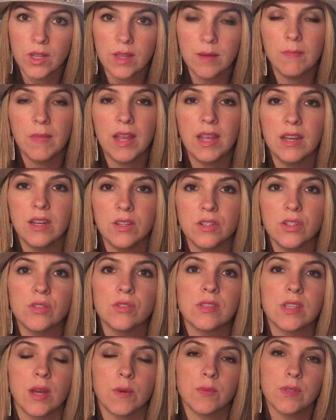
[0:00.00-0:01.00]
of the main
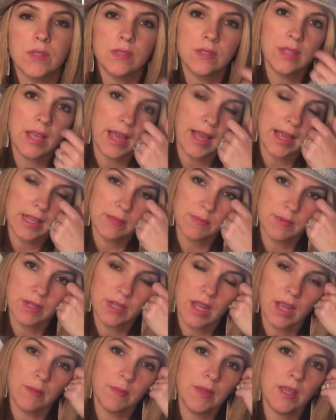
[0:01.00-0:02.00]
issues that has been
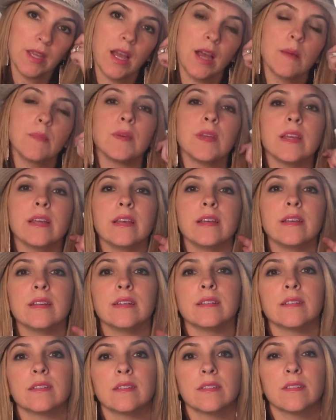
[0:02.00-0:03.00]
coming up
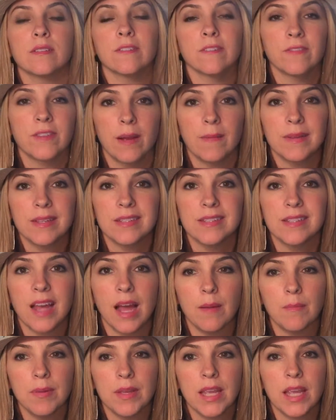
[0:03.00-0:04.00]
is families
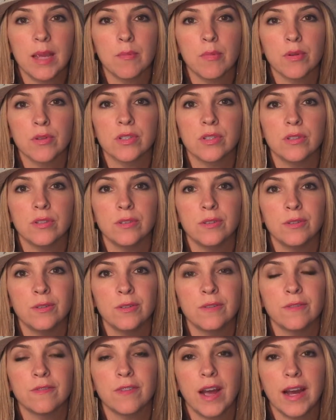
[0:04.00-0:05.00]
not being able
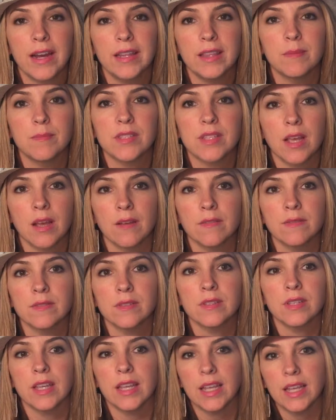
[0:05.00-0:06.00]
to find
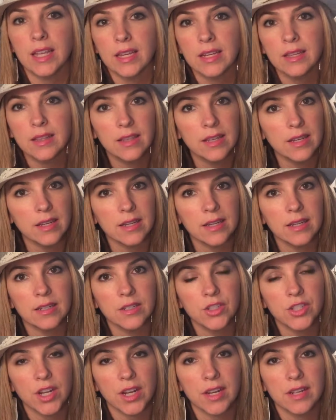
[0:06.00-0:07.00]
themselves in the
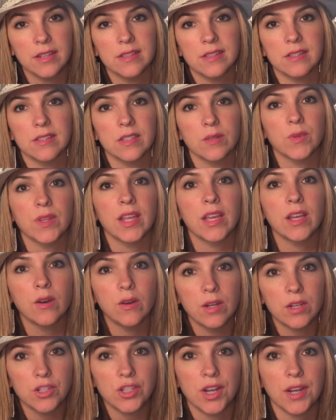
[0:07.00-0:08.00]
check-in system when they
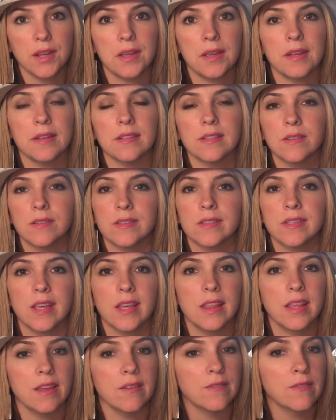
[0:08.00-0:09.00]
go to check-in. So
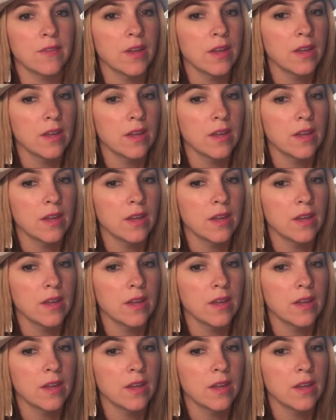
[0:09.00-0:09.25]
say